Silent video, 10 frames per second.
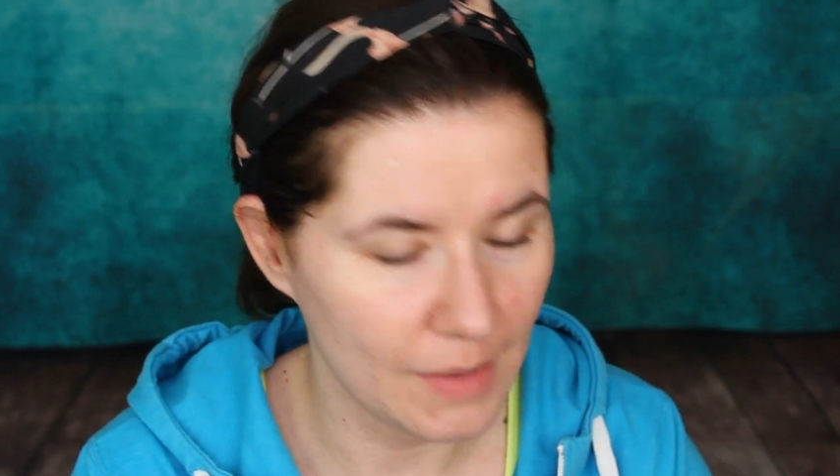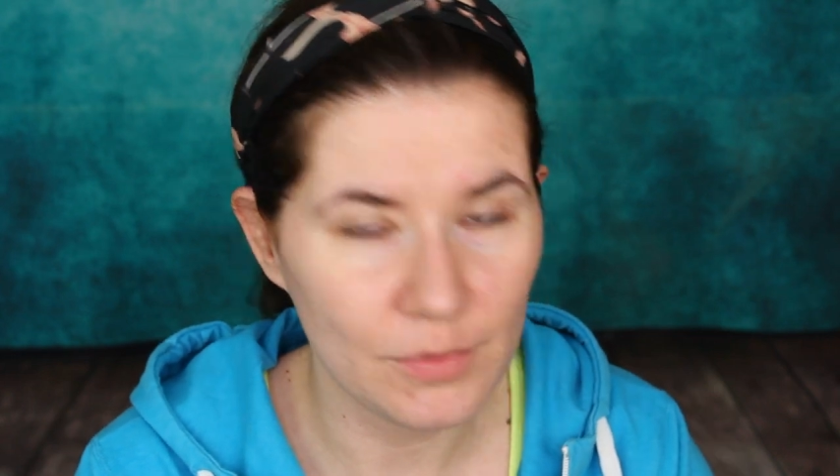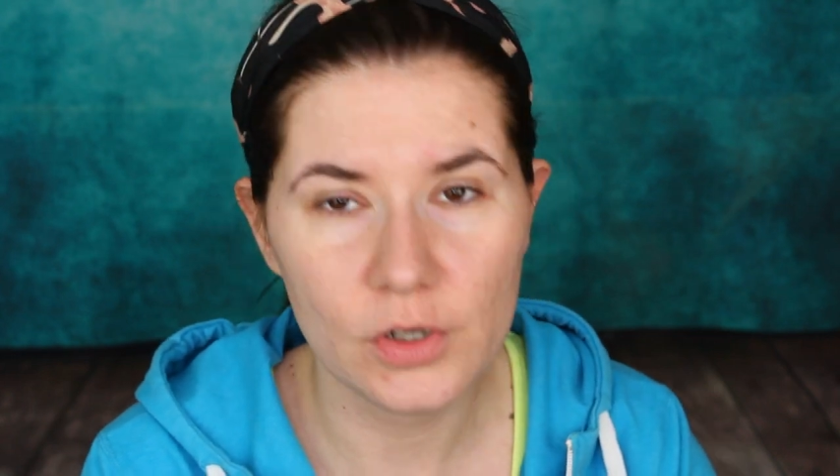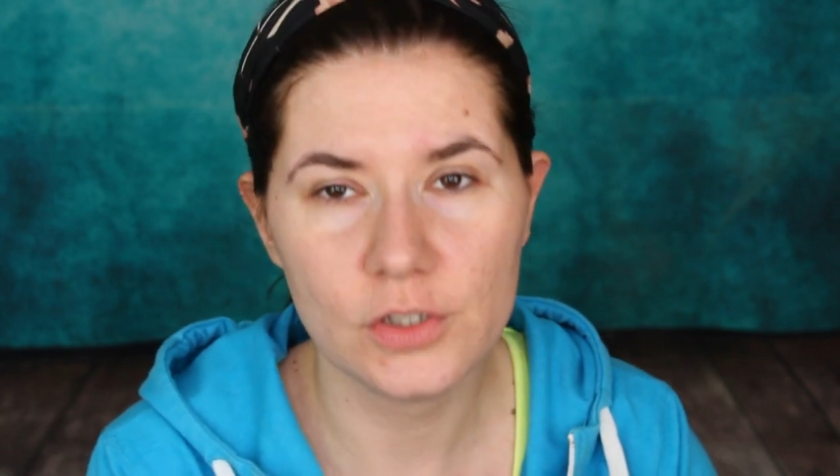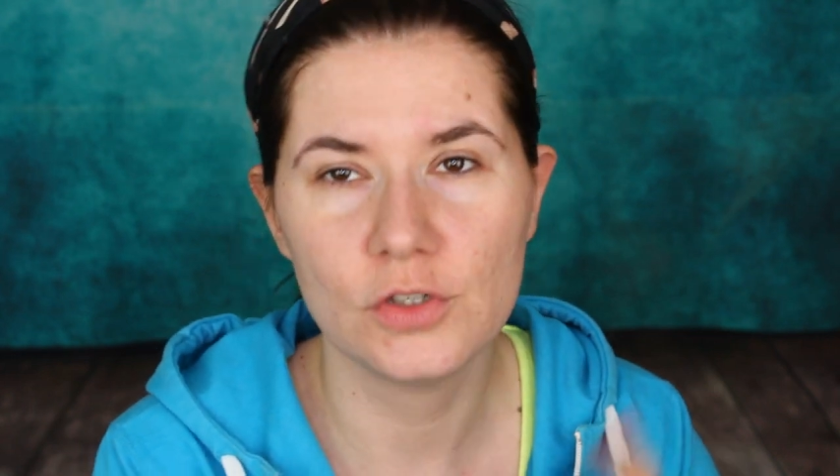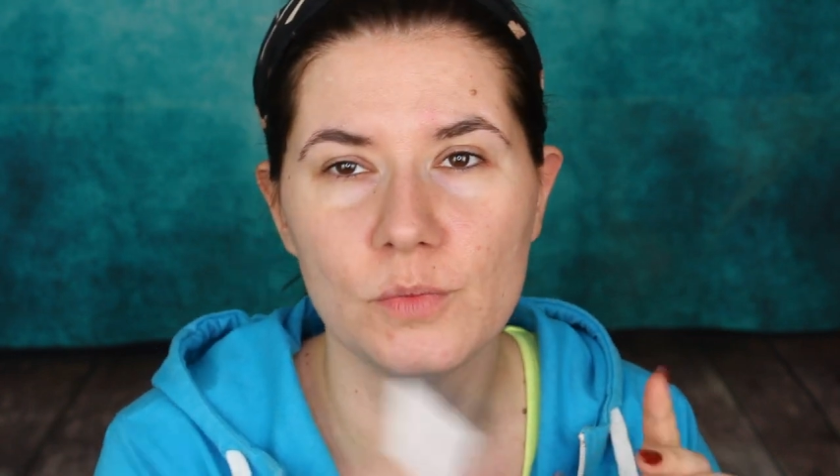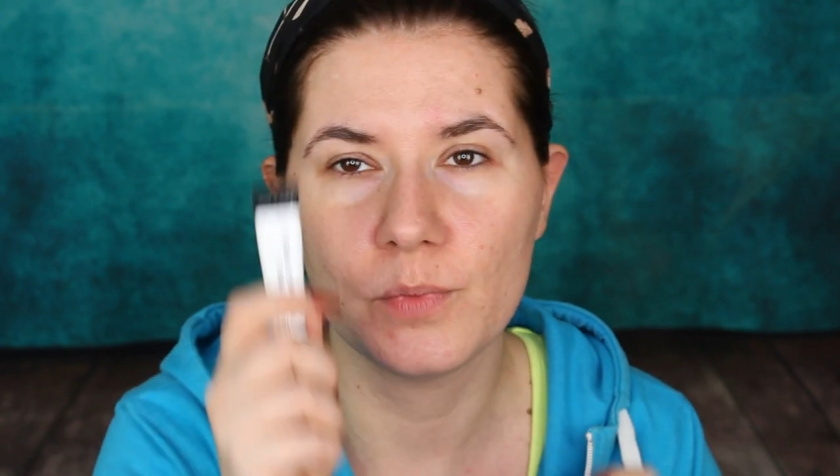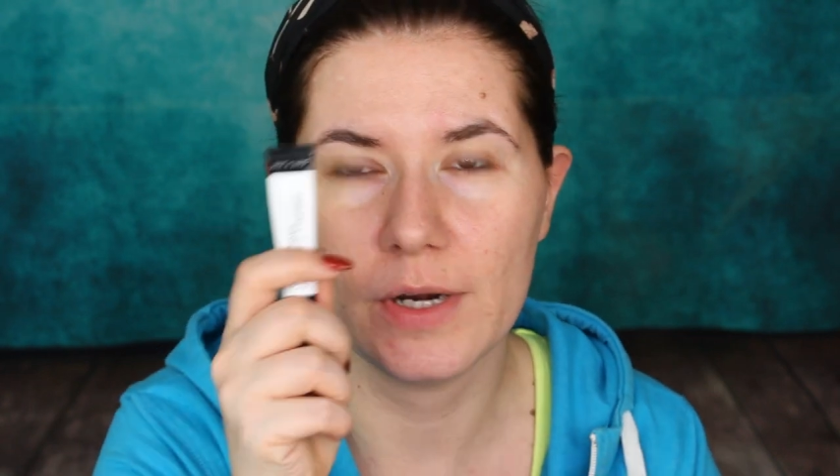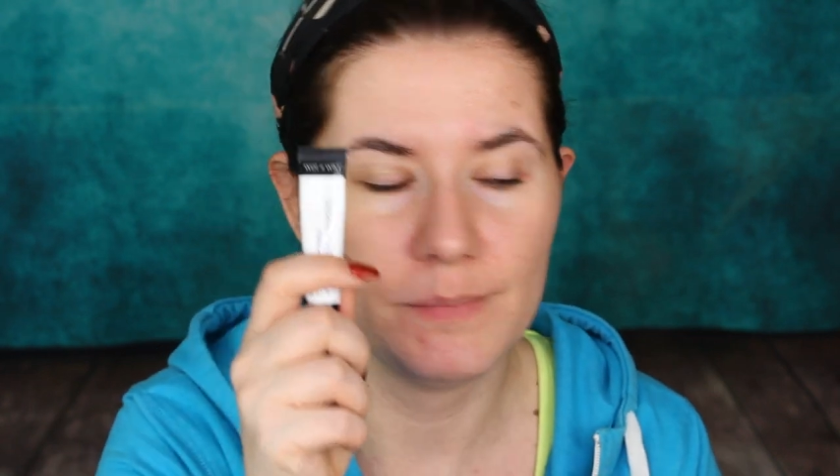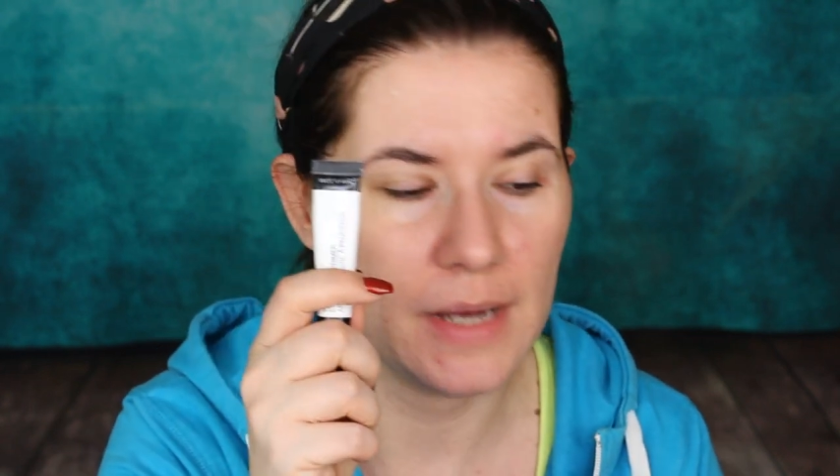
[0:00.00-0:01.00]
I'm going to
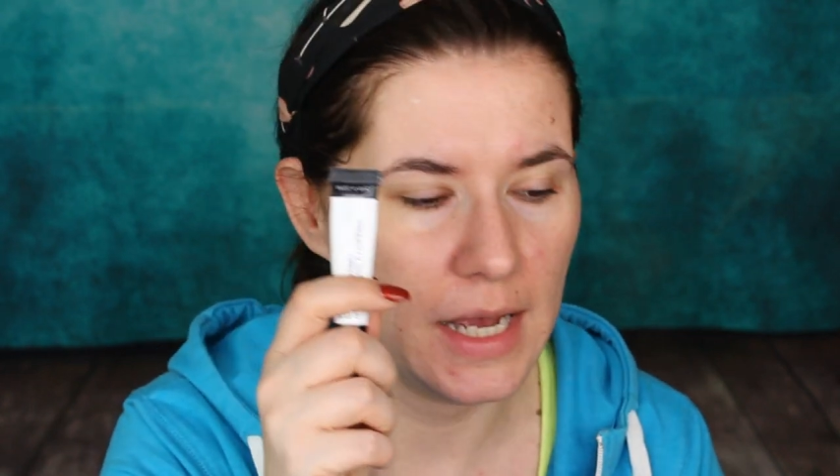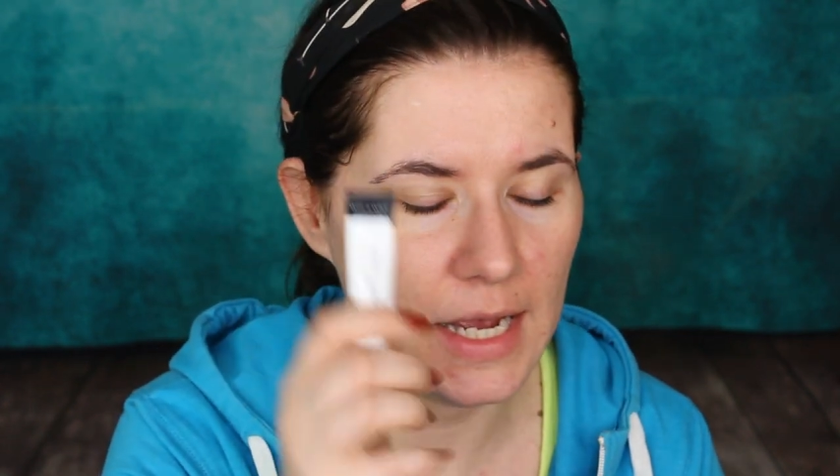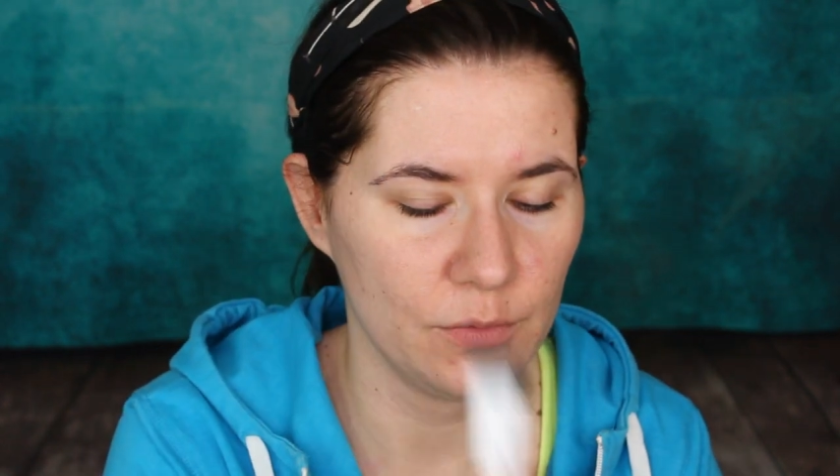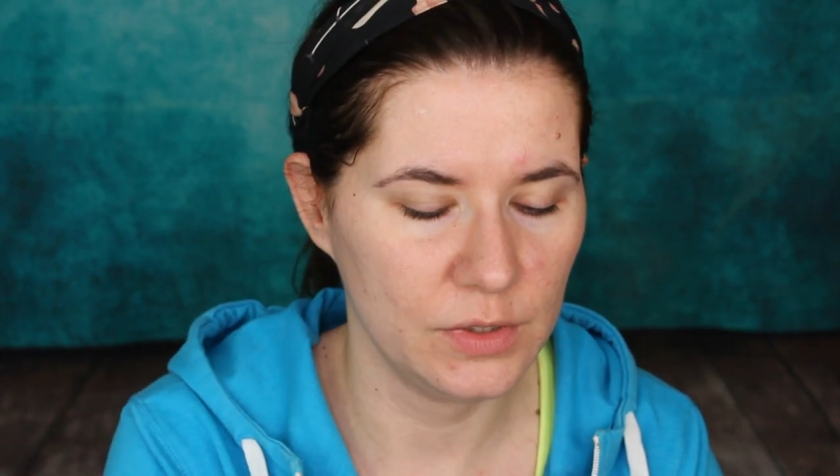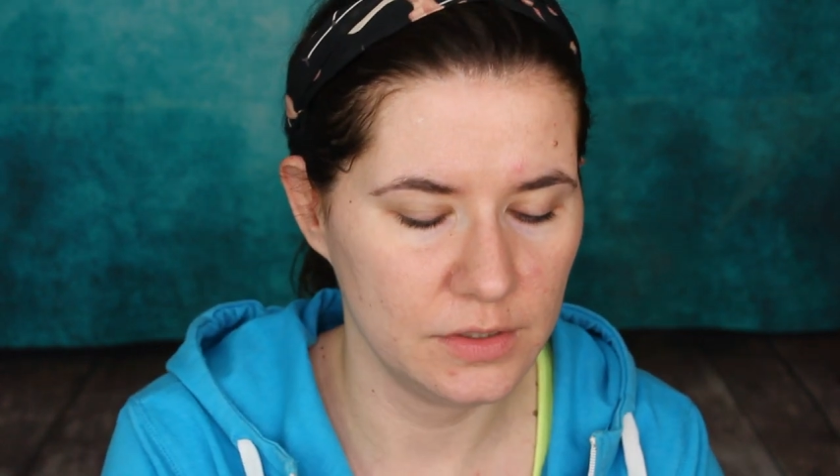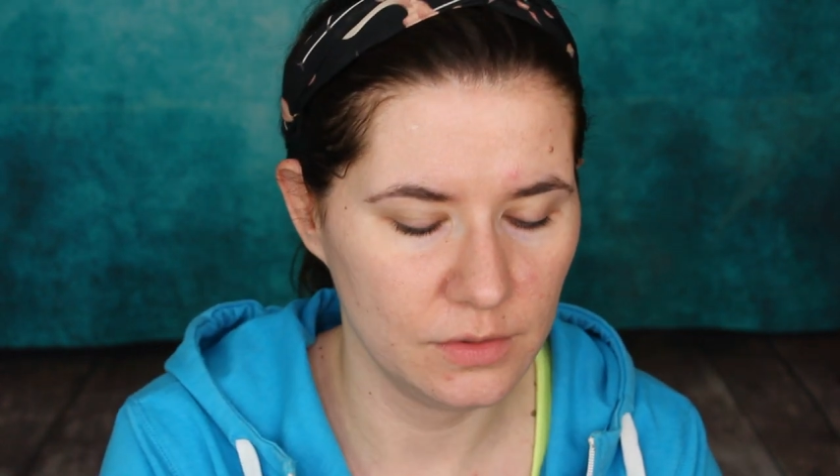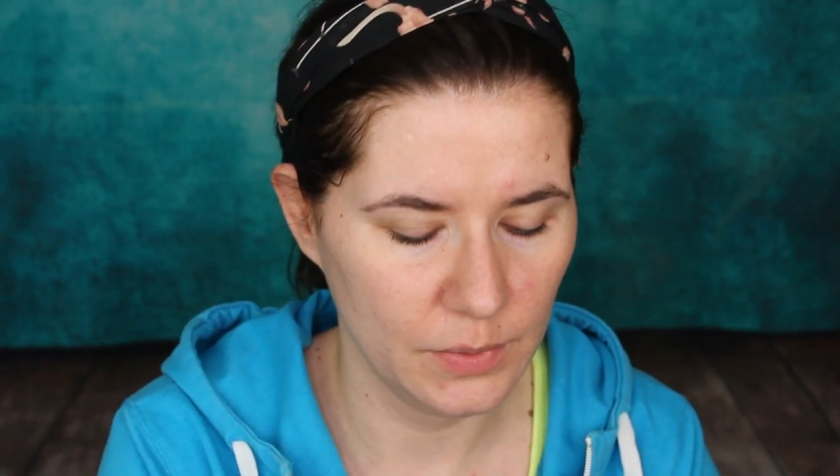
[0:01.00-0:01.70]
prep my eye with